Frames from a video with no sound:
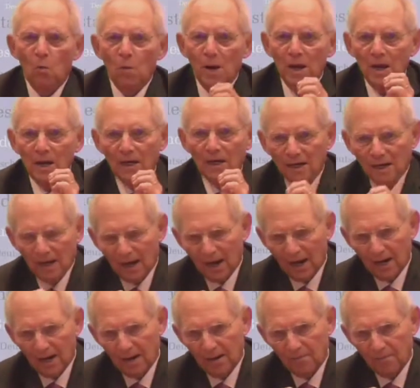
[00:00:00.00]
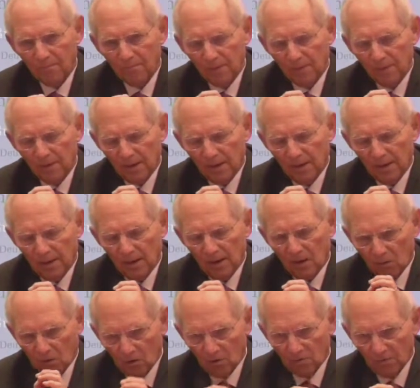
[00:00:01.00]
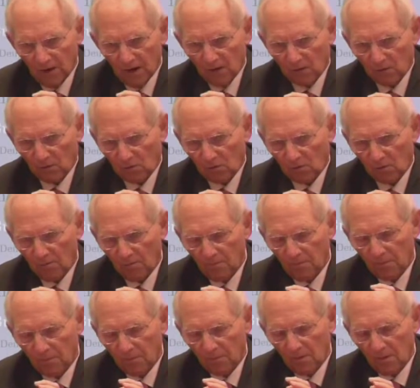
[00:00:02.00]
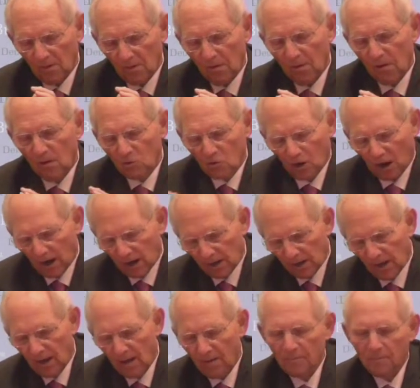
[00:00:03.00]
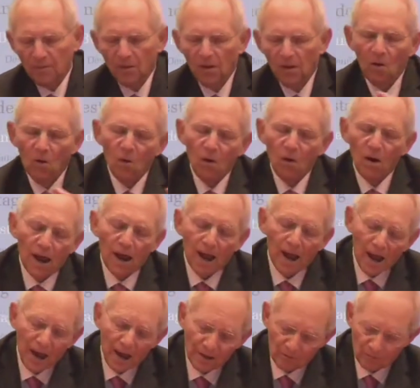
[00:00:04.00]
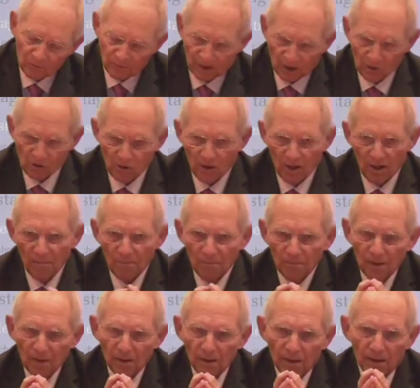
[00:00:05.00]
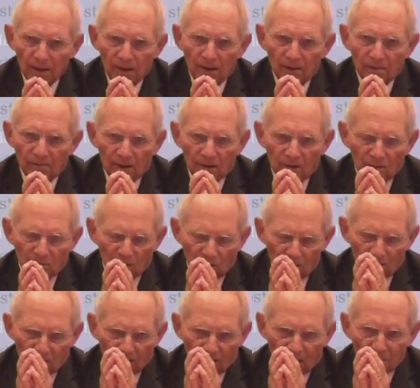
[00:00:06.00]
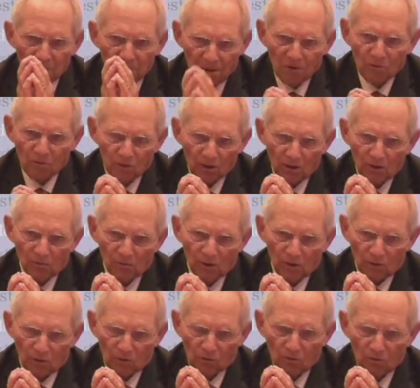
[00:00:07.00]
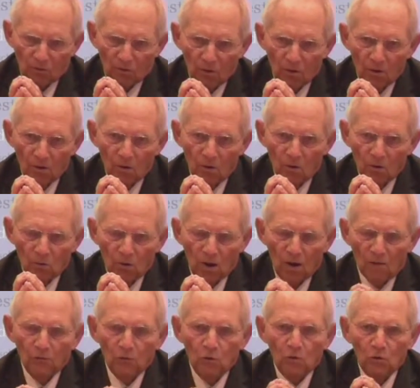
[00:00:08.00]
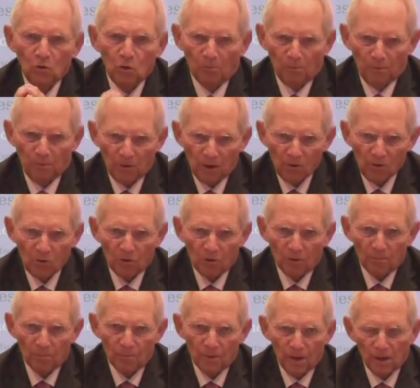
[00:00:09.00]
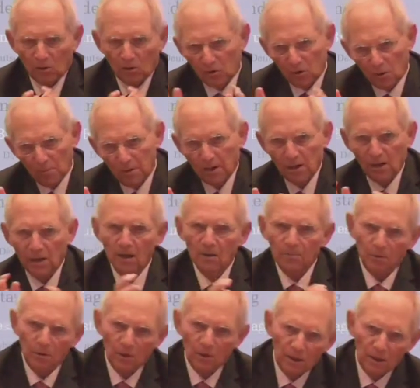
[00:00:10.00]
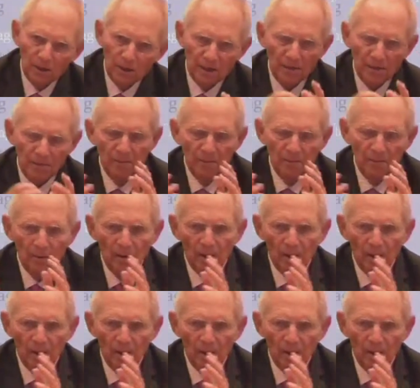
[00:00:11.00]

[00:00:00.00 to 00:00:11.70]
we can convince China and Russia that it's in their best interest to have good cooperation economically, politically,